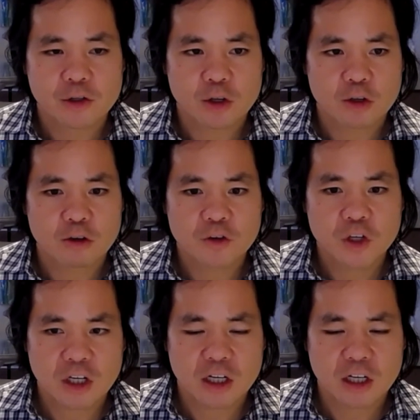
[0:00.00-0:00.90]
that you've
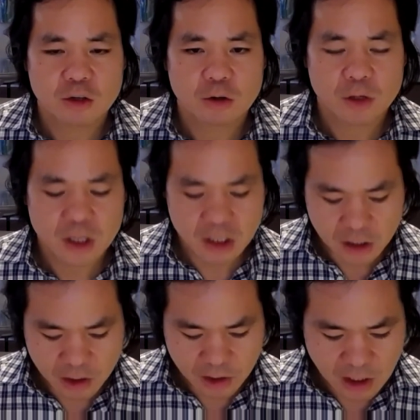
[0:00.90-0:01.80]
seen in your
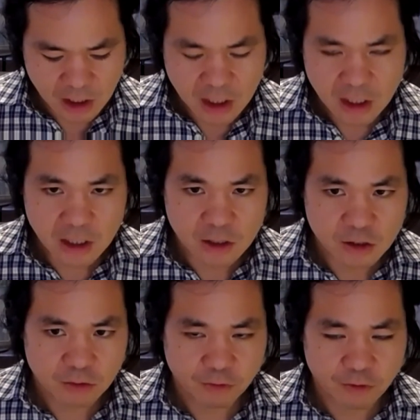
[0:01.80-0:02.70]
years,
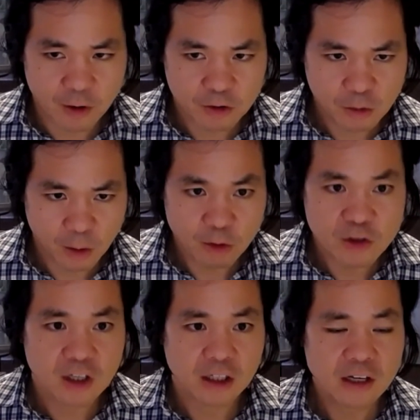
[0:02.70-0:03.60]
is folks who are
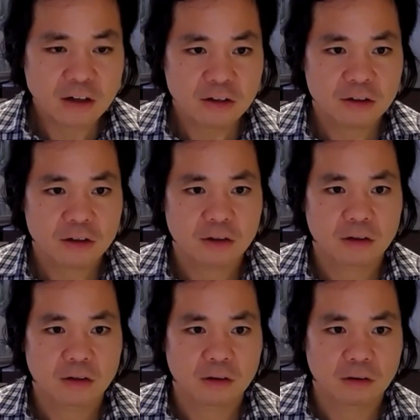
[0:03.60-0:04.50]
resilient.
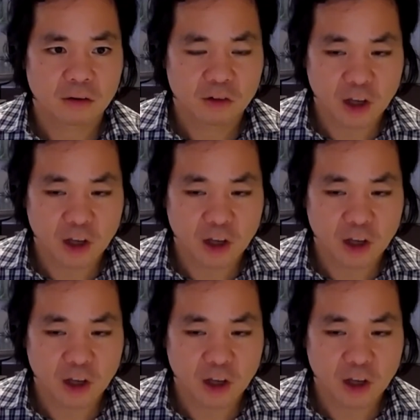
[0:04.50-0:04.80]
They're